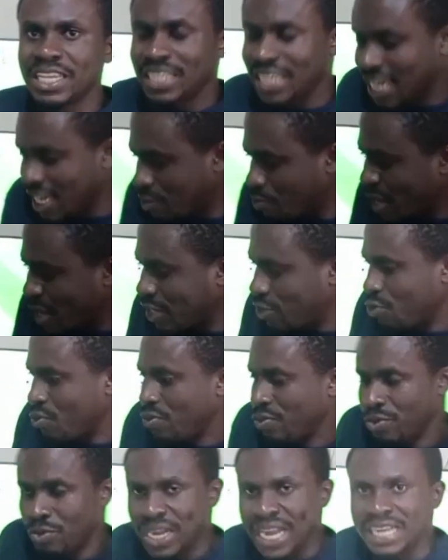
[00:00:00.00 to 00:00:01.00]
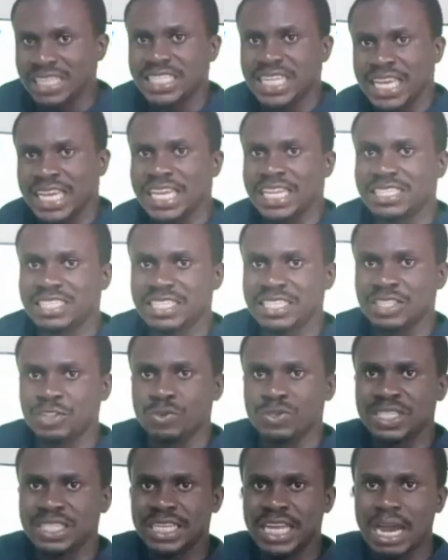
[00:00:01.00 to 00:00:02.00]
Yes, but you can take it
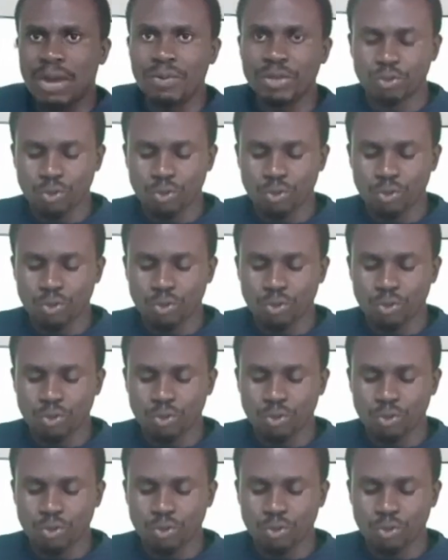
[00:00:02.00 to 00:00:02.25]
using that way.